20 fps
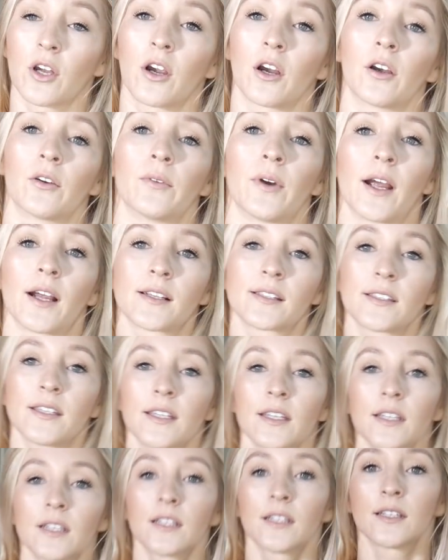are
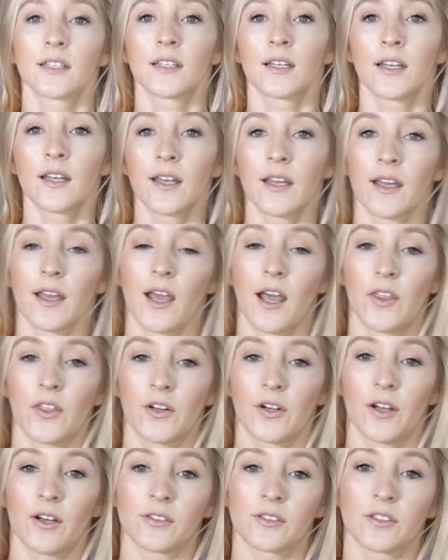Roxy, and
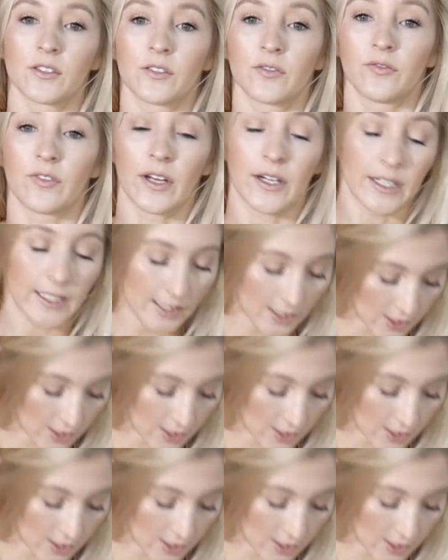they're also very